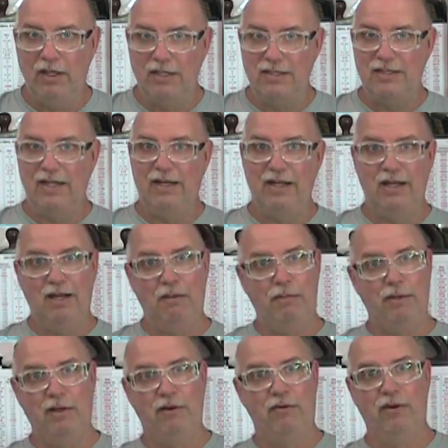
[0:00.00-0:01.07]
setting
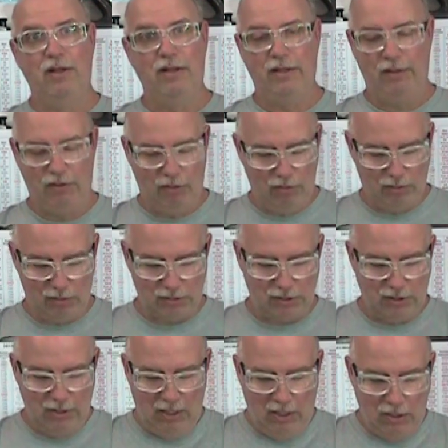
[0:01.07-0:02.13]
up and drilling holes.